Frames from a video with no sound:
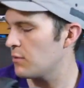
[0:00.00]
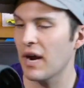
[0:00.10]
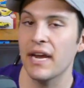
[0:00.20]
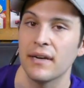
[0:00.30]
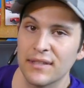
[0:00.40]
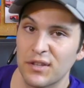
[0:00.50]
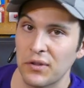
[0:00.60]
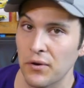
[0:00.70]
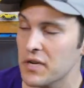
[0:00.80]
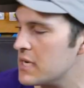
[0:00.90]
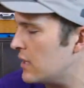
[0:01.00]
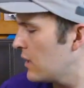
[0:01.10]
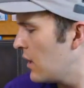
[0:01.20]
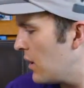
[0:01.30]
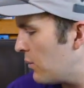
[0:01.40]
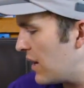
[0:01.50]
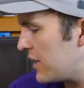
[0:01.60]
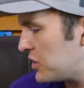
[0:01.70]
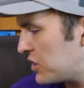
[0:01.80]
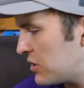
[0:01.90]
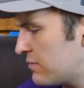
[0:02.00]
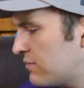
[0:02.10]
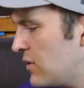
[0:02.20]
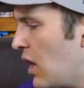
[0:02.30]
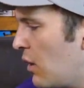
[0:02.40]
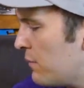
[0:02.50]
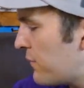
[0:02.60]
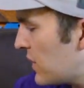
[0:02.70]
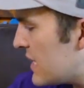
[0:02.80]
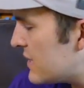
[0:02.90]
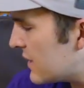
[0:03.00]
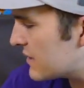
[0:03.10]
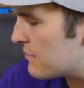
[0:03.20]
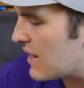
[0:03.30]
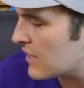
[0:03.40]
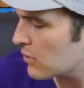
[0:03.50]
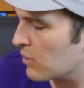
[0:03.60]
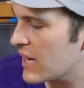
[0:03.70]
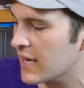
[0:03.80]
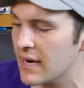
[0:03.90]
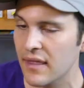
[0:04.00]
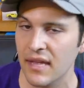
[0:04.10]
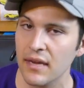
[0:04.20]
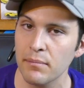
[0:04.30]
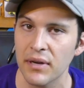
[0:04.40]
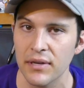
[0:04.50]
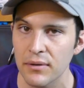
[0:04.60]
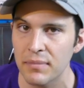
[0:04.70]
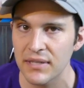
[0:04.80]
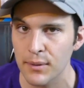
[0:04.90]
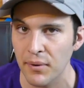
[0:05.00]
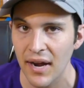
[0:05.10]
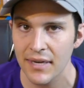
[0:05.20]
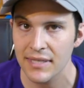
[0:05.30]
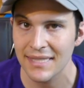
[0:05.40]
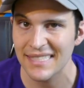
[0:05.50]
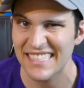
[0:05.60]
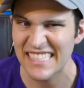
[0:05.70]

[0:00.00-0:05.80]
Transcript: weigh it and it's 30, which hopefully doesn't make or break anything, but you'd be surprised.